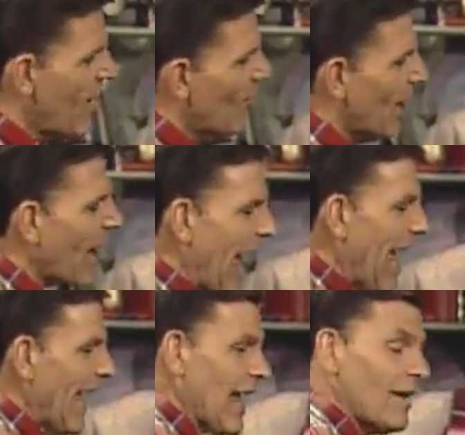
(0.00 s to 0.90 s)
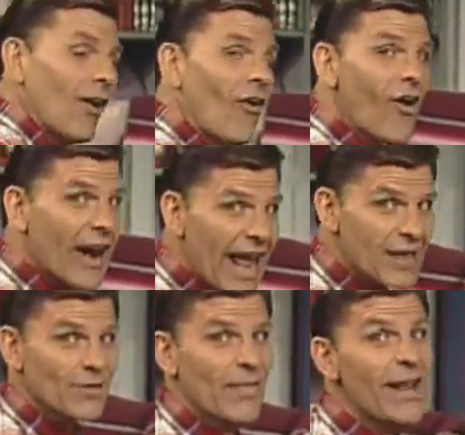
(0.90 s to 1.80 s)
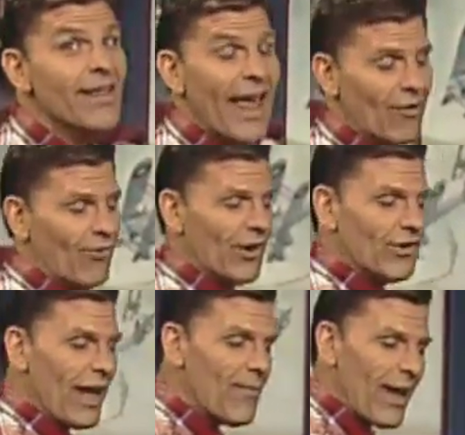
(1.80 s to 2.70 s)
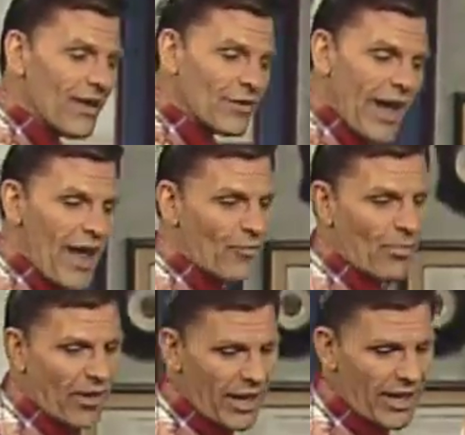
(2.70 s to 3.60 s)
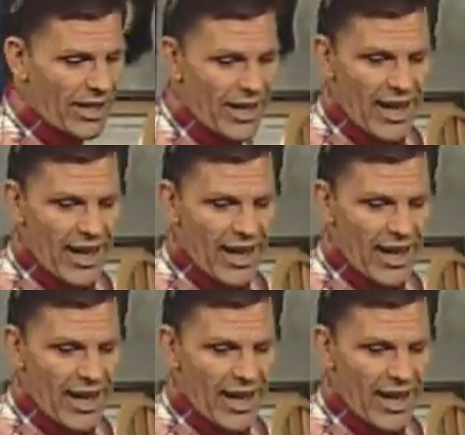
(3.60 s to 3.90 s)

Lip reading: Well, I had the Lord ask me that one time. I was praying.